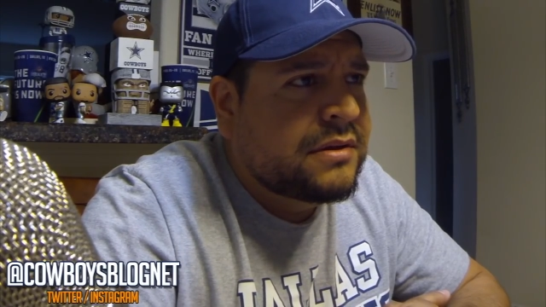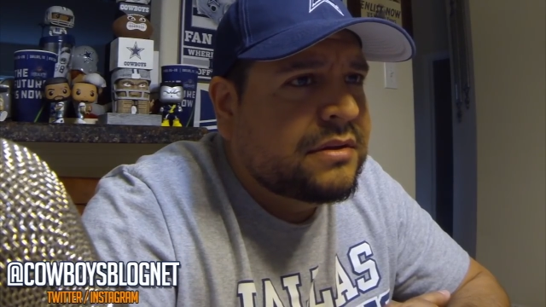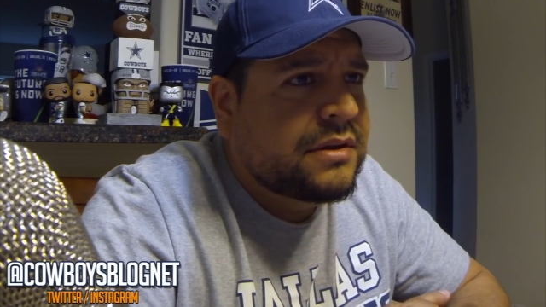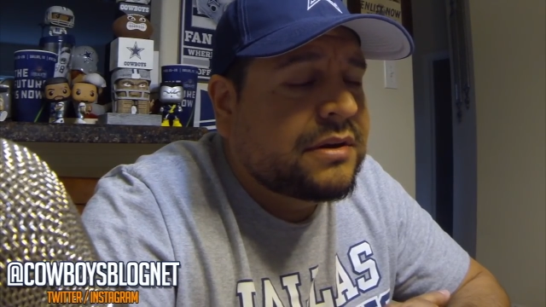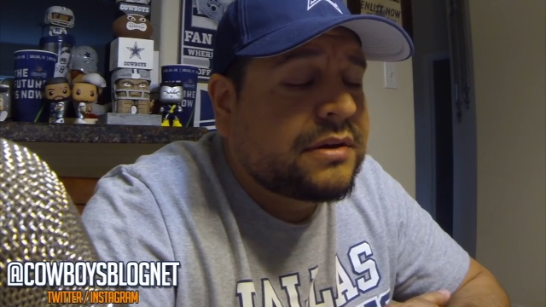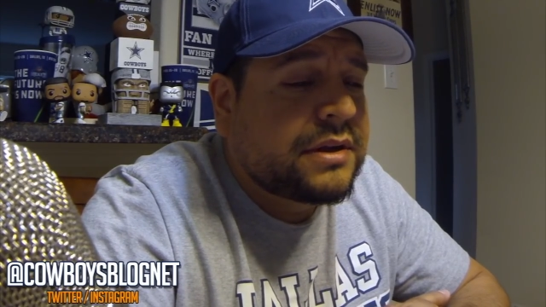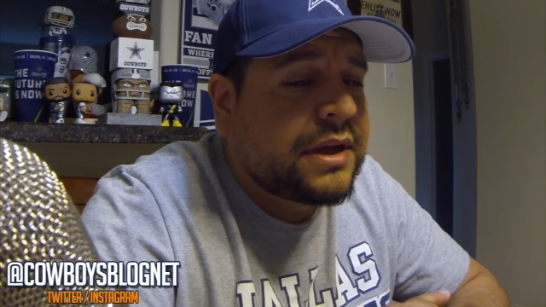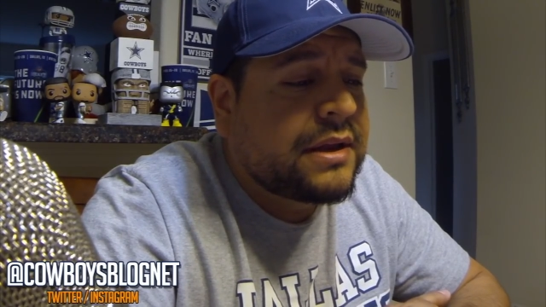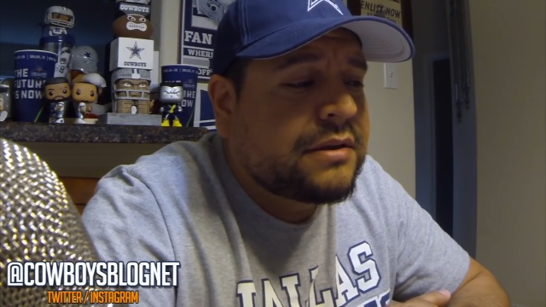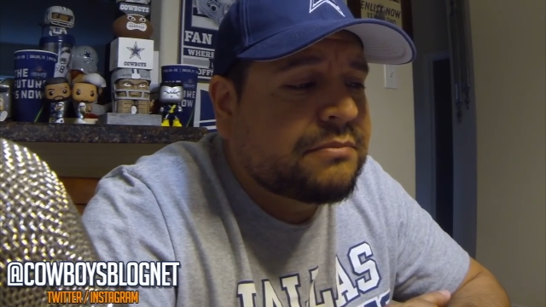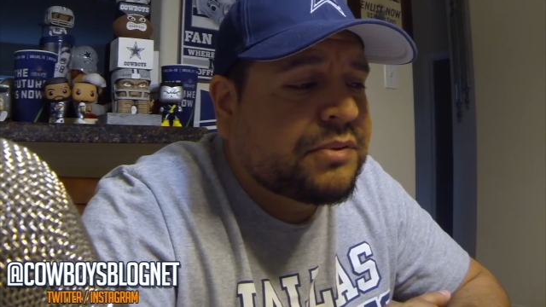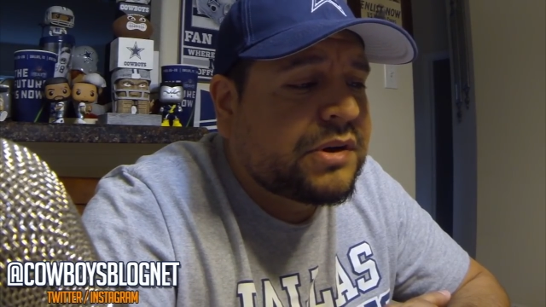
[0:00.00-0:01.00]
they're
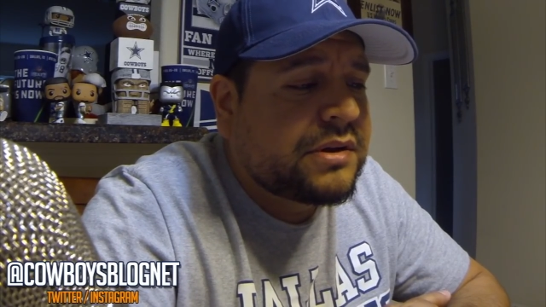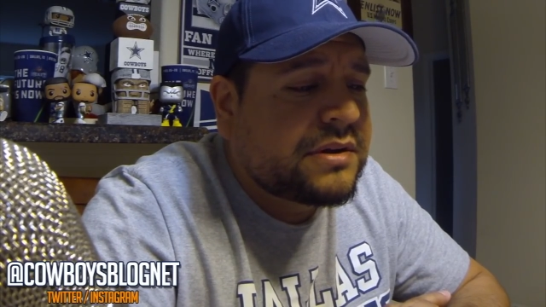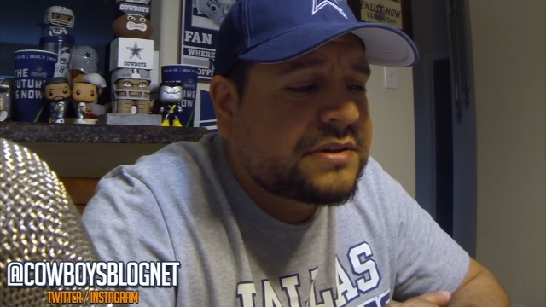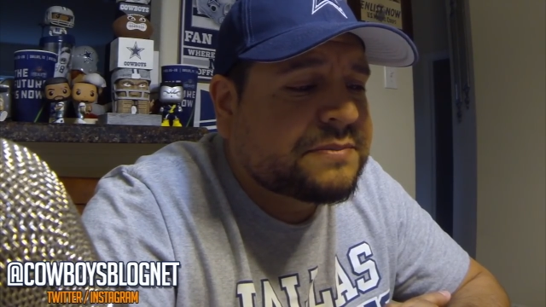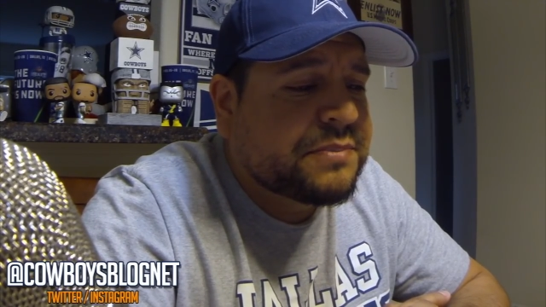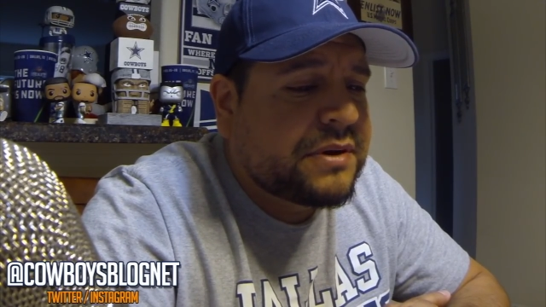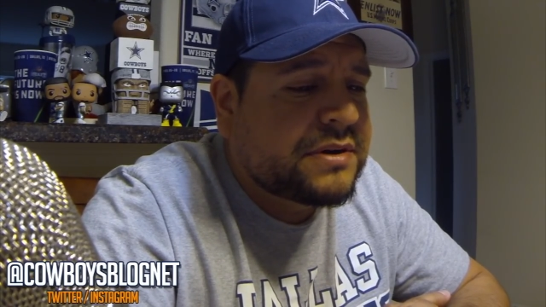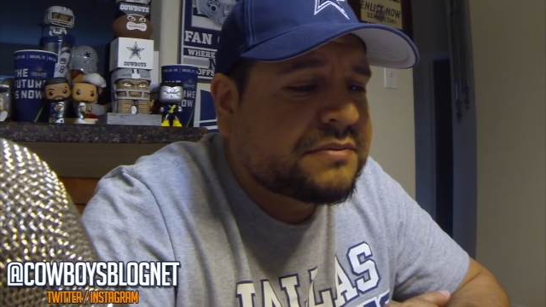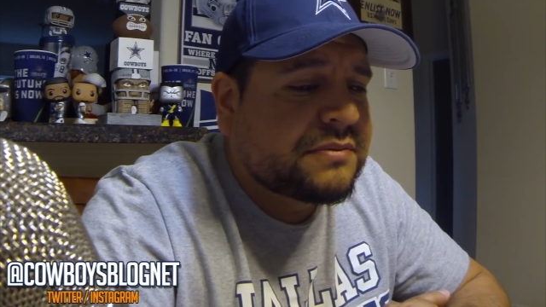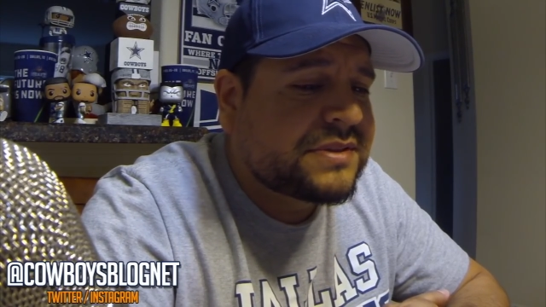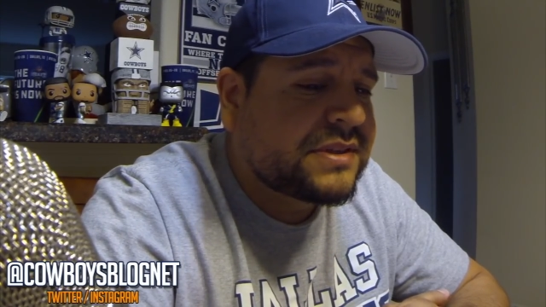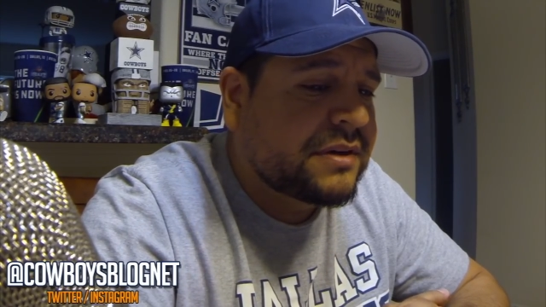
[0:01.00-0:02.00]
getting pretty good experience
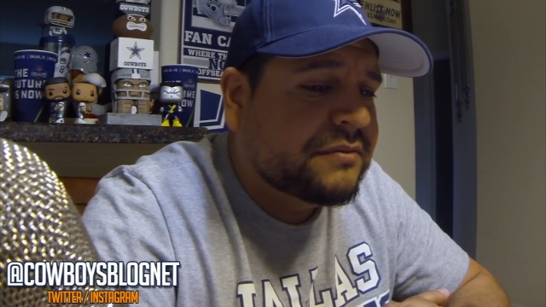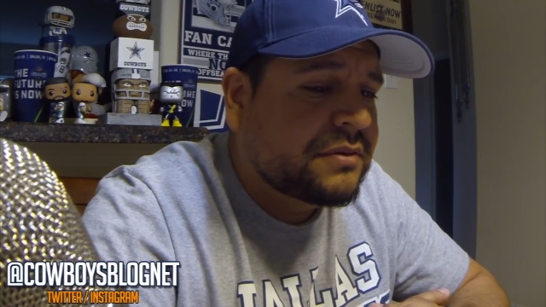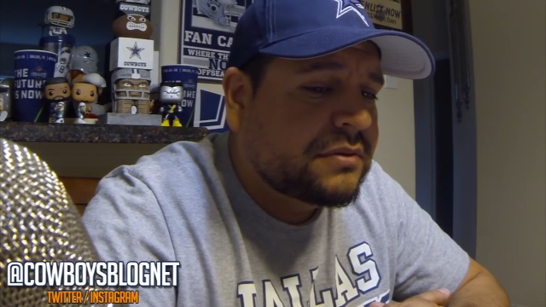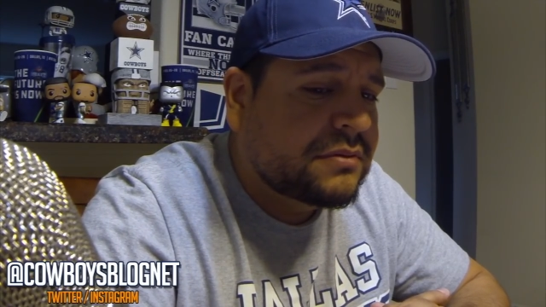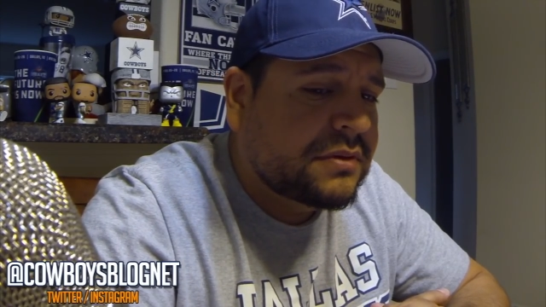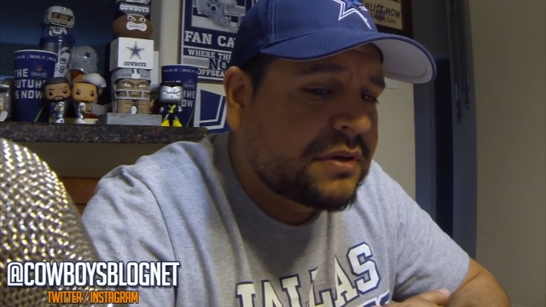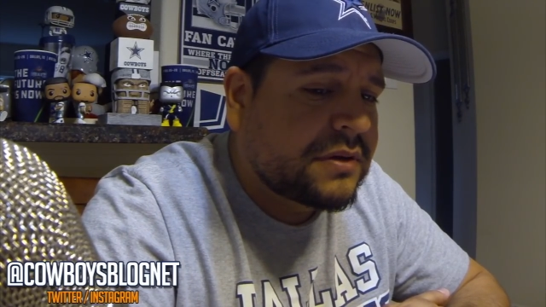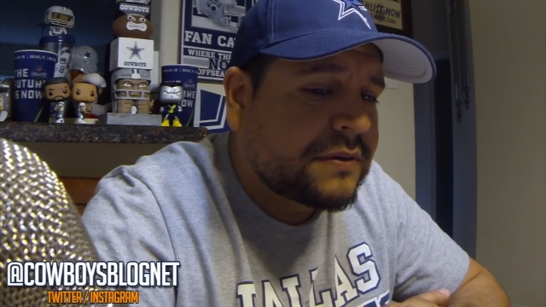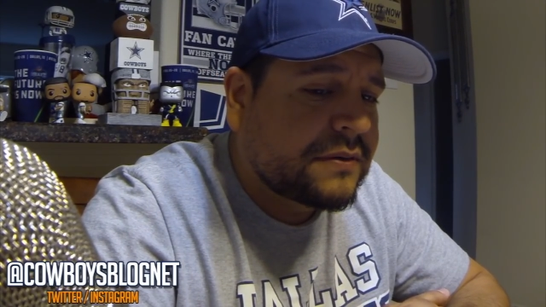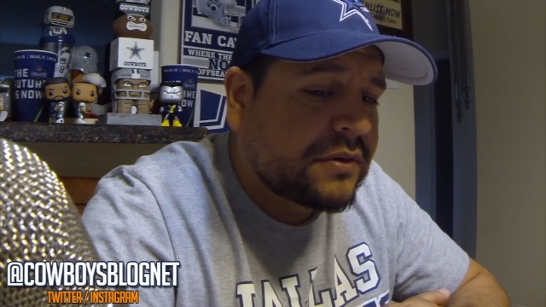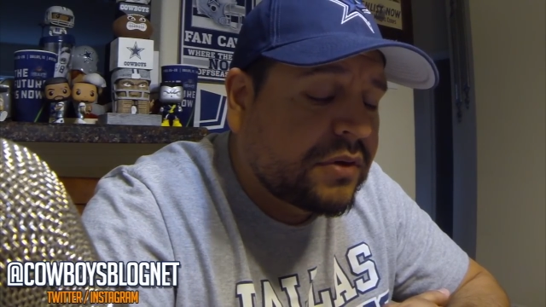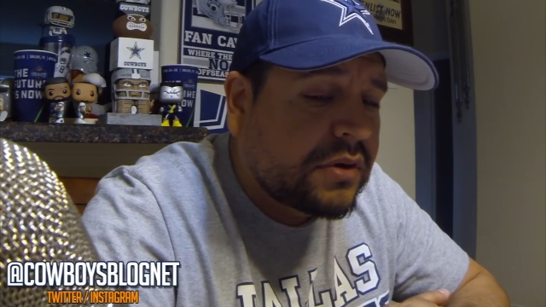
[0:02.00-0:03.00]
with
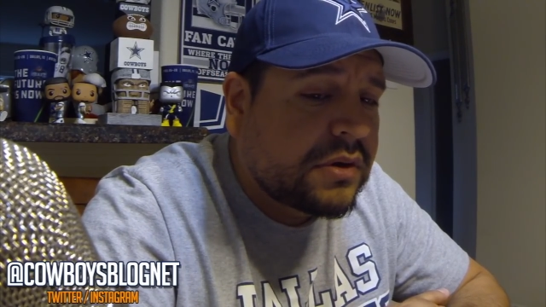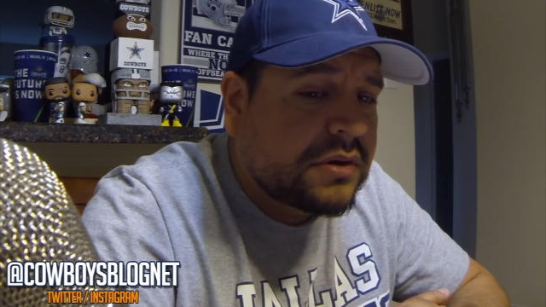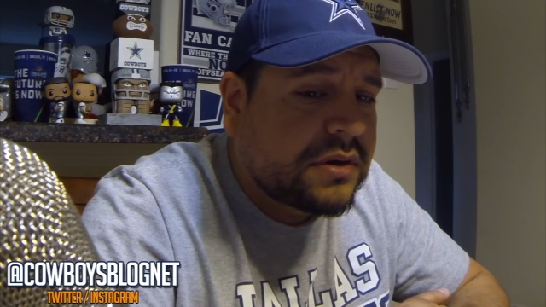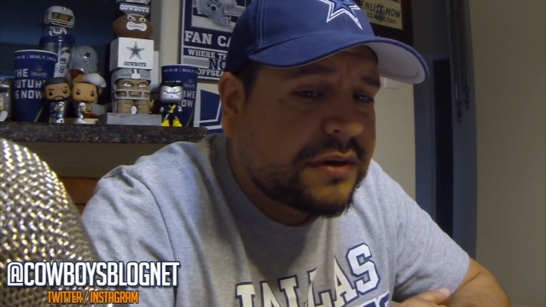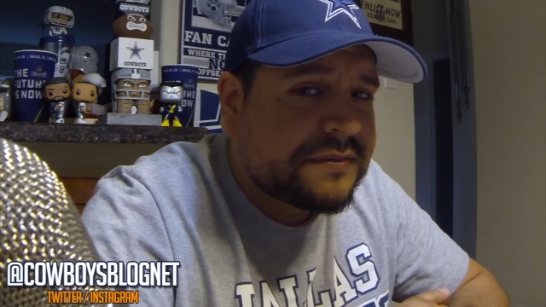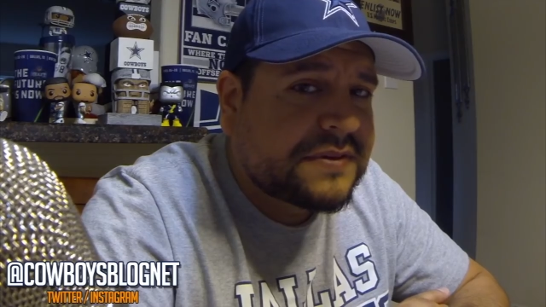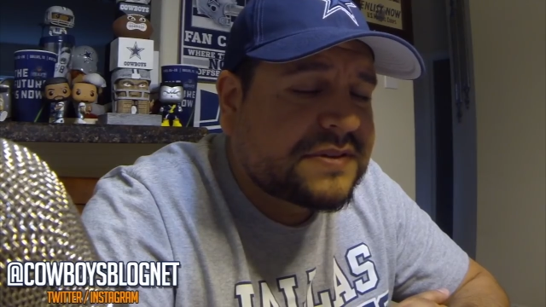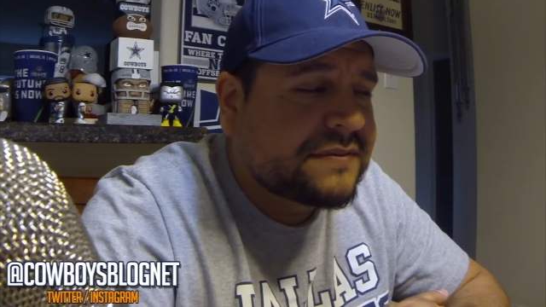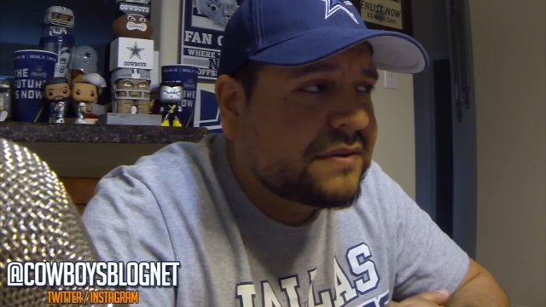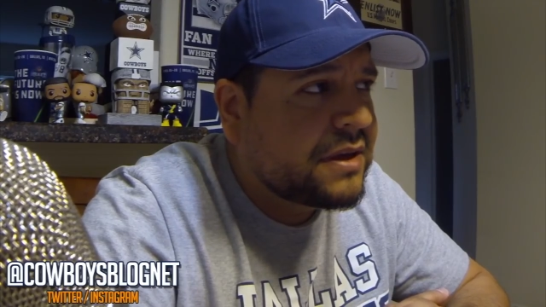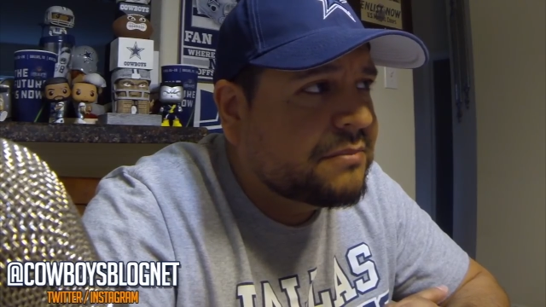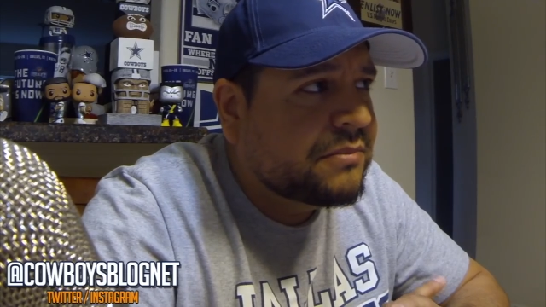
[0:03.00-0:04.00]
several good offensive
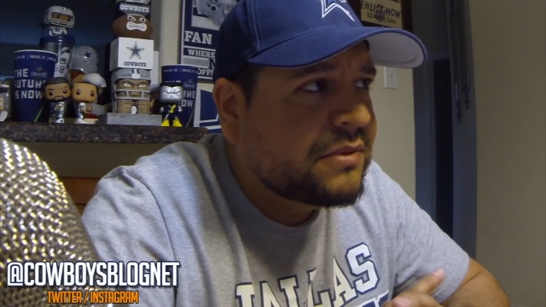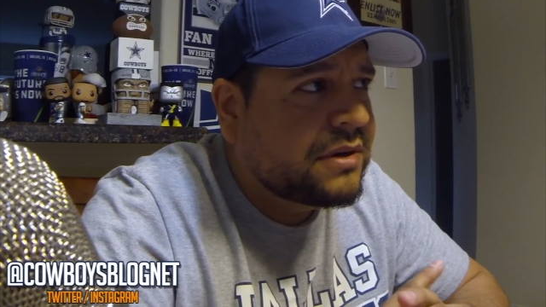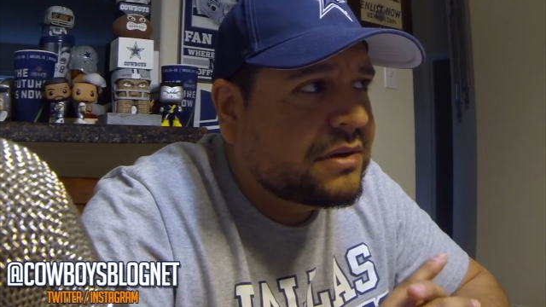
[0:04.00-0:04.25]
line